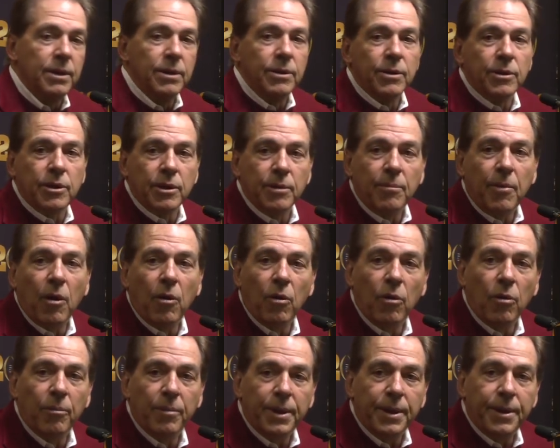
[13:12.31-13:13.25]
you come
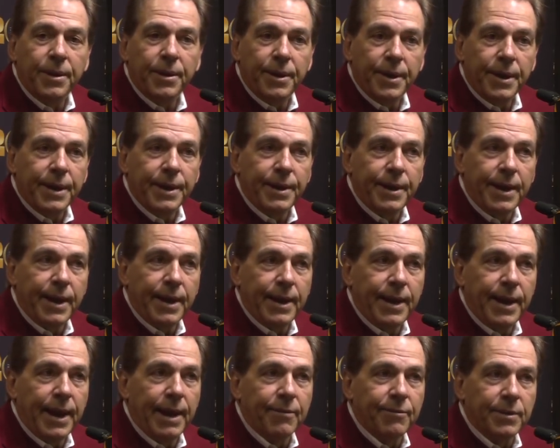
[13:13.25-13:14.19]
home
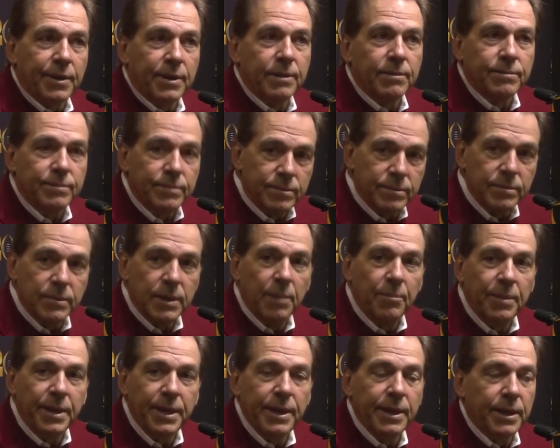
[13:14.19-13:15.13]
and have to
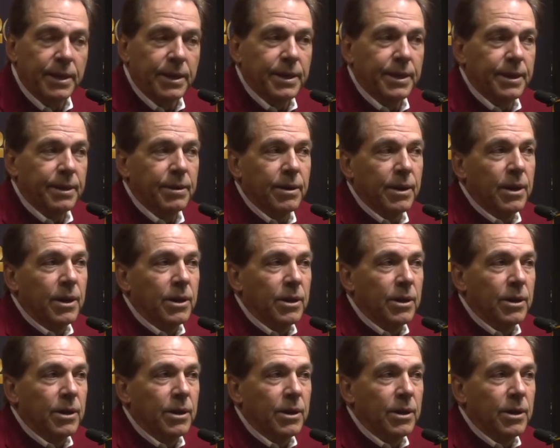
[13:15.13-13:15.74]
immediately,